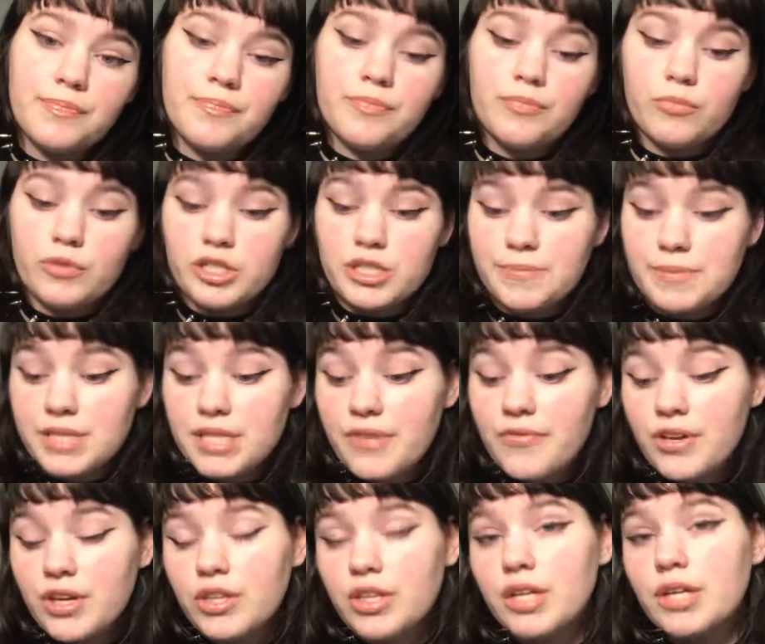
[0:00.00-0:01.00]
More
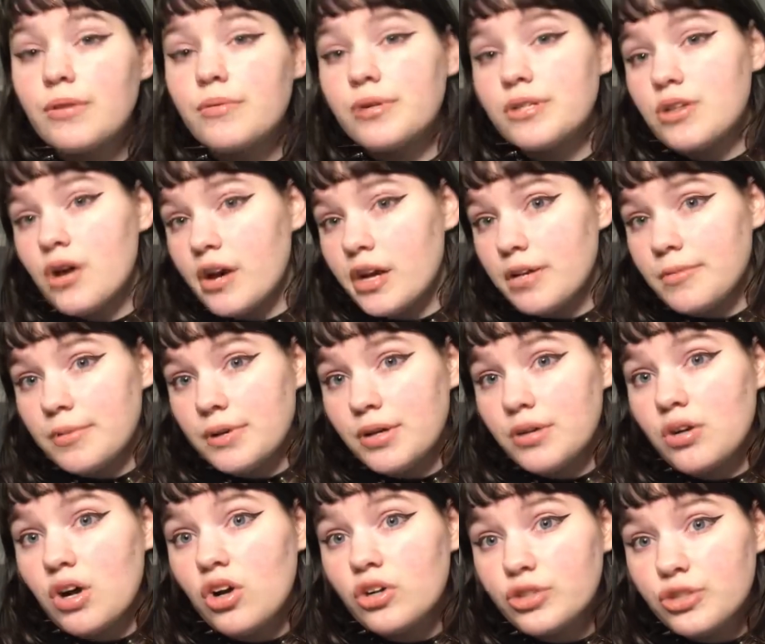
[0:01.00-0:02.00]
specifically, we're talking about
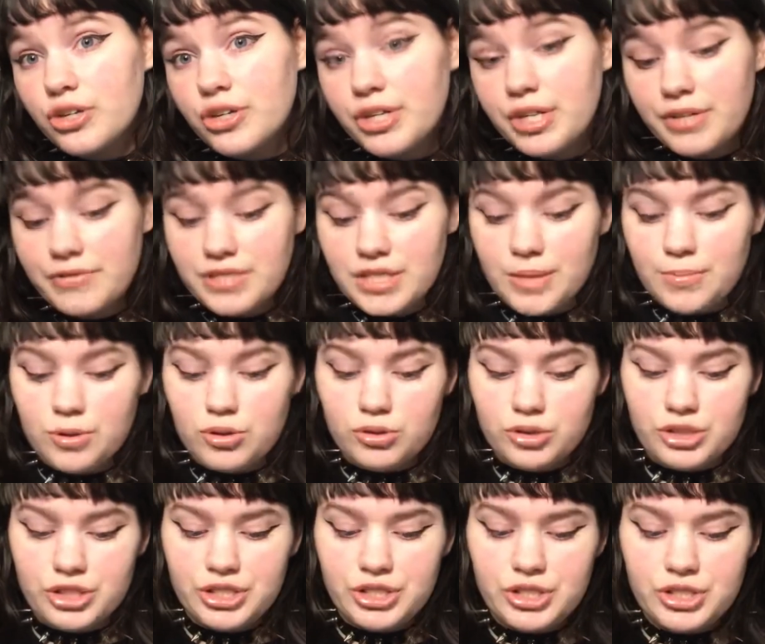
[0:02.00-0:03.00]
alternative
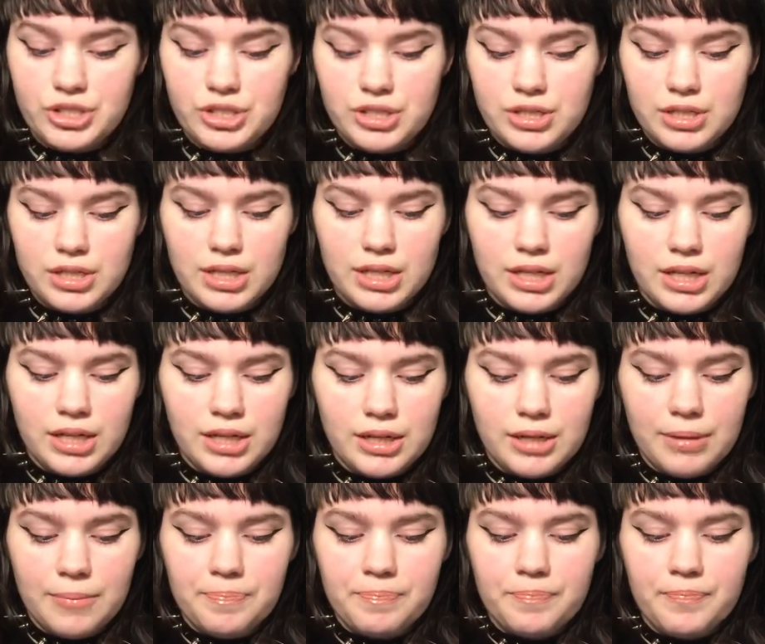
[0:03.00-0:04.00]
subcultures.
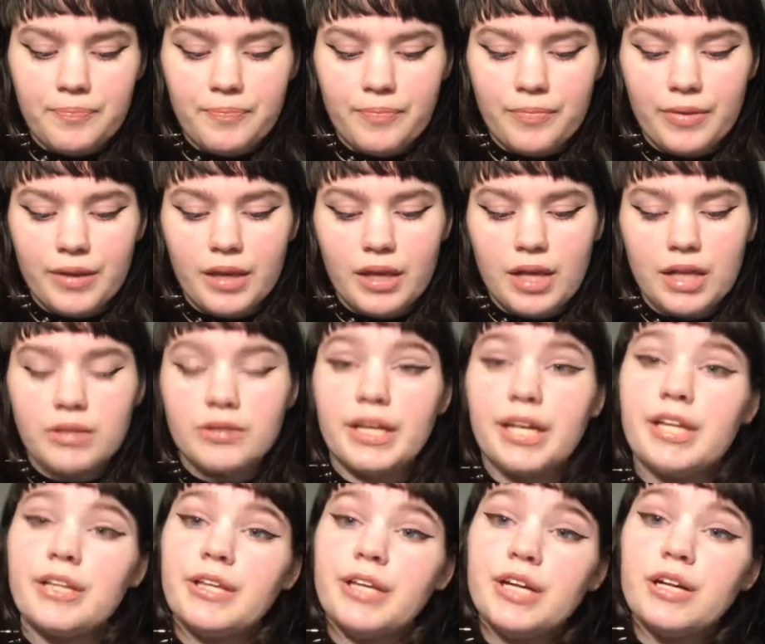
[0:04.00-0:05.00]

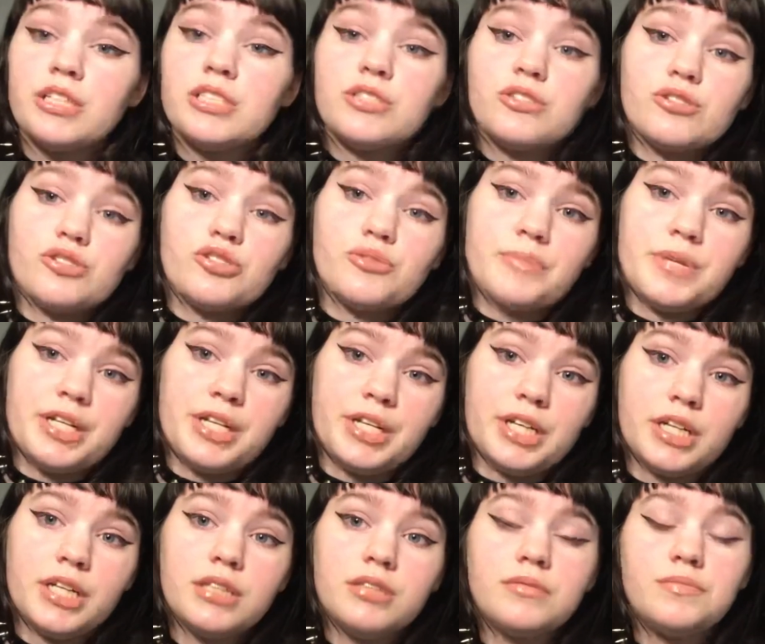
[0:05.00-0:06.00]
Lately on social
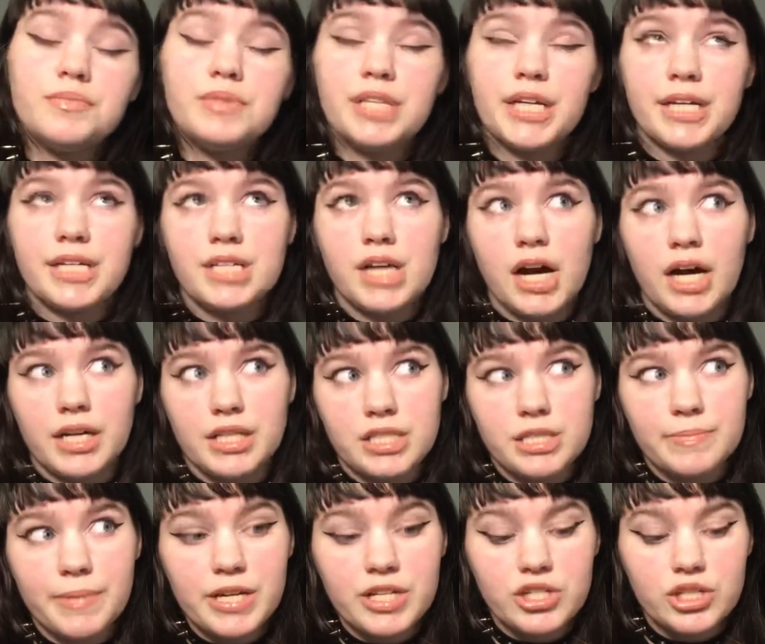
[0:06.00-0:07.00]
media, TikTok
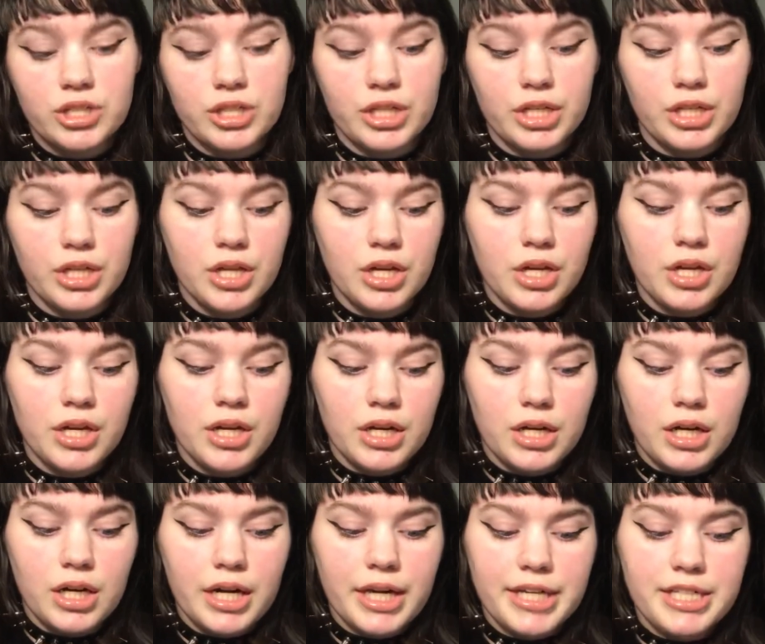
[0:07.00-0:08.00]
especially,
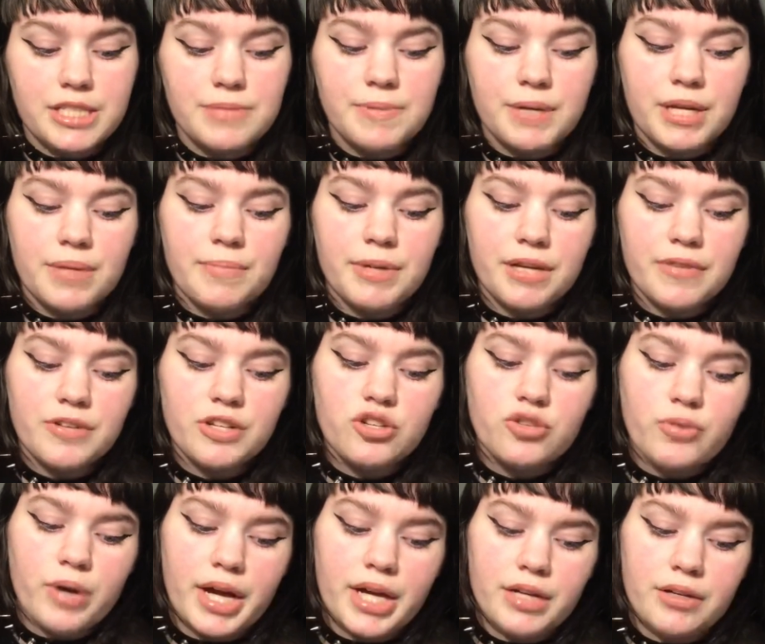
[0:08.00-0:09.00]
it's been a bit of a
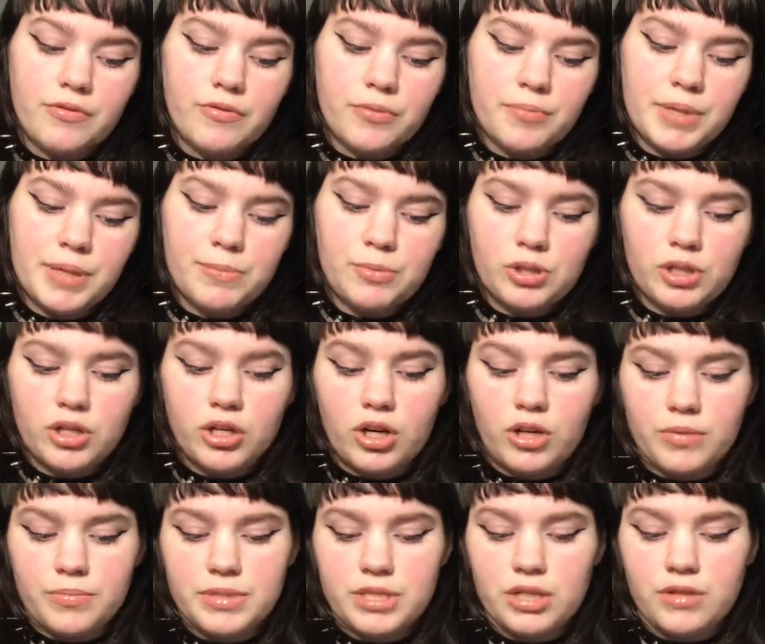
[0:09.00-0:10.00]
trend for people to call
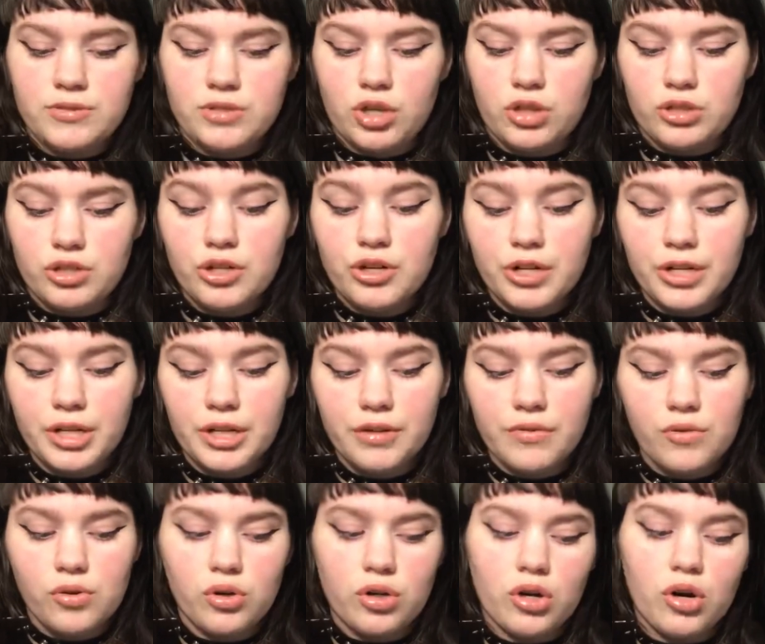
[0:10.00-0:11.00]
themselves alternative
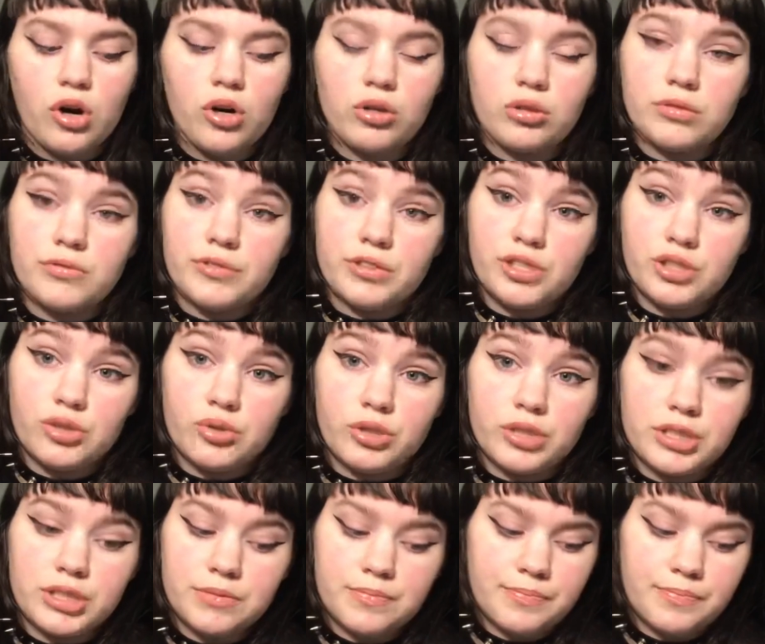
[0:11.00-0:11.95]
or alt for short.